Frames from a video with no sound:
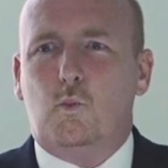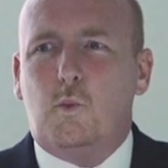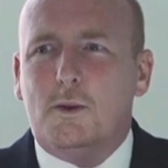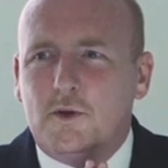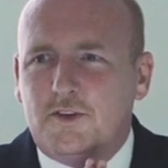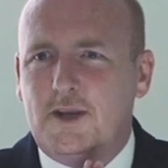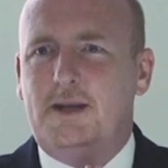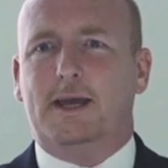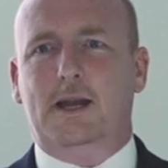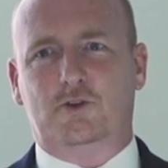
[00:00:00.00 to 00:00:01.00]
when we're
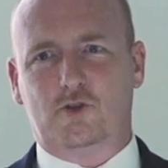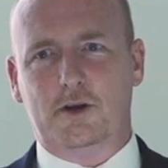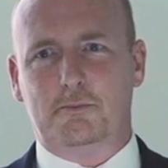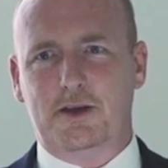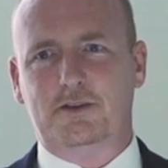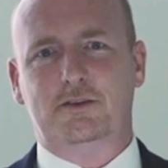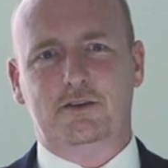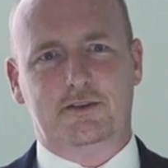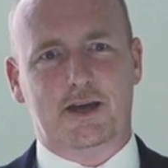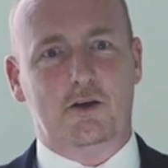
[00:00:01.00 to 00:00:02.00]
sending electronic
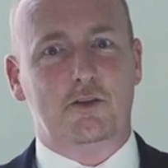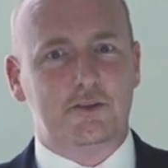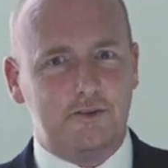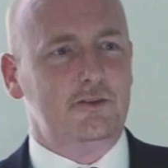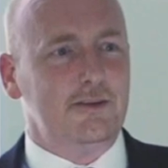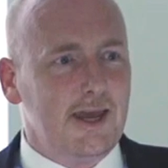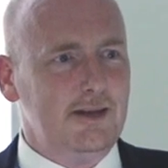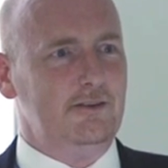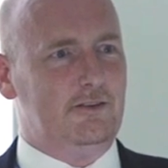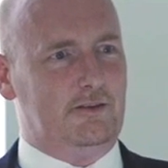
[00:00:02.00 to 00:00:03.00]
messages out, that
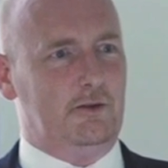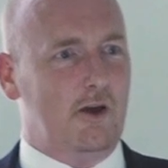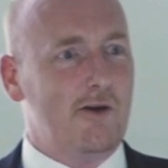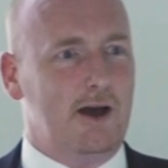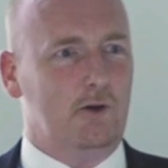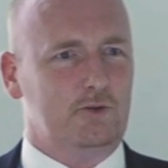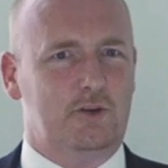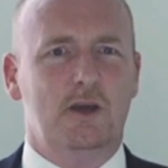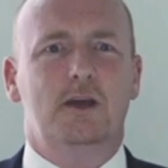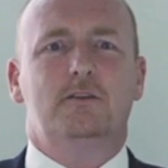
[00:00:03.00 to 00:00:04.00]
tends to go
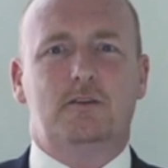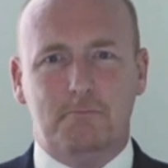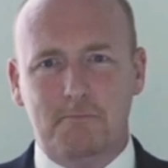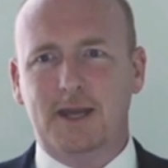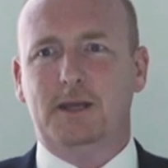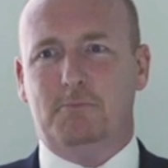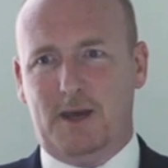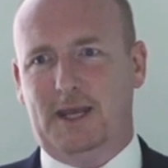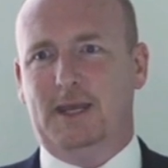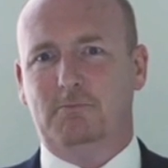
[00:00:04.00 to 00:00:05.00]
out to many,
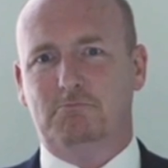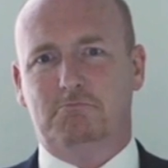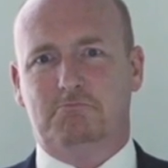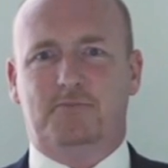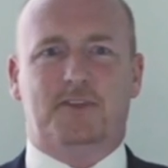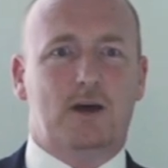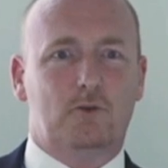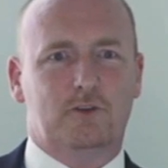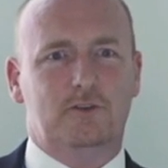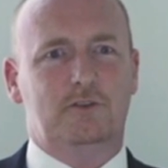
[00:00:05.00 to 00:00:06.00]
many
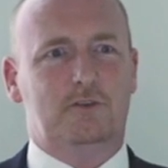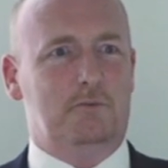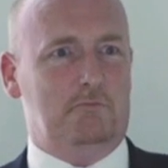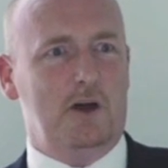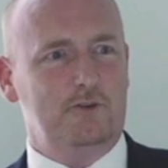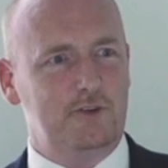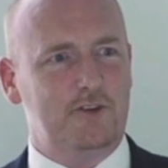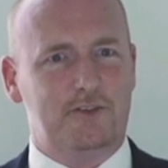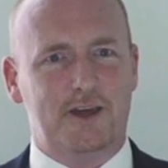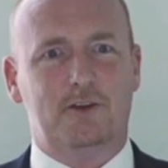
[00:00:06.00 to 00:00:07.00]
thousands, hundreds
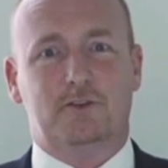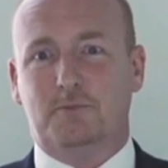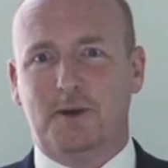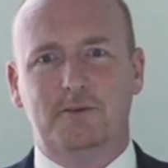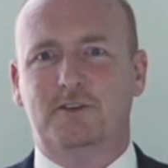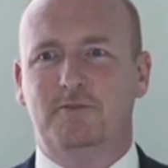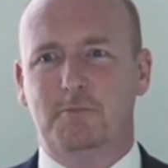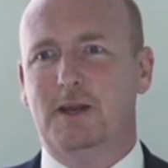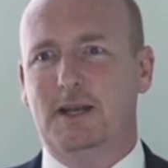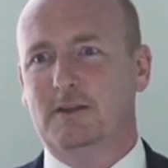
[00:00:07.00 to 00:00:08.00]
of thousands, perhaps
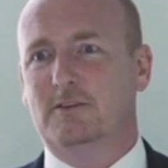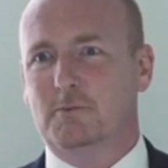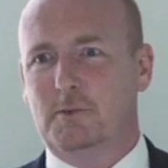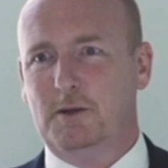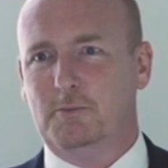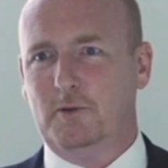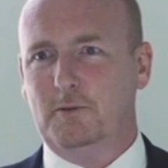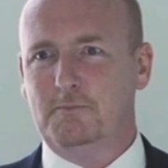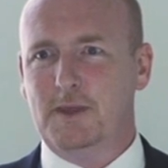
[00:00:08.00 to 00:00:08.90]
even millions of people,